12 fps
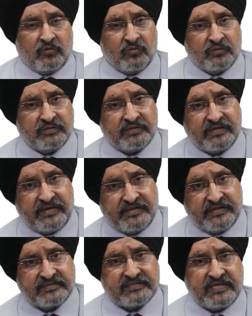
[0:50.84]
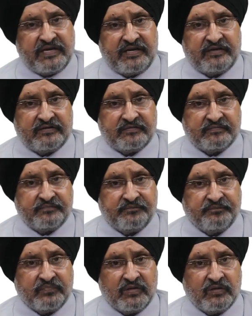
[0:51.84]
On the right hand side,
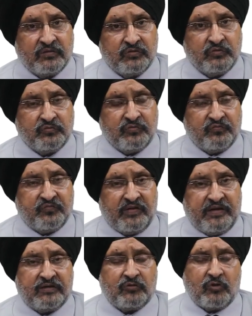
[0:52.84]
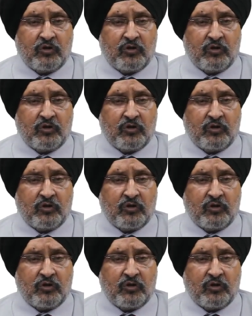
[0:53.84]
you will find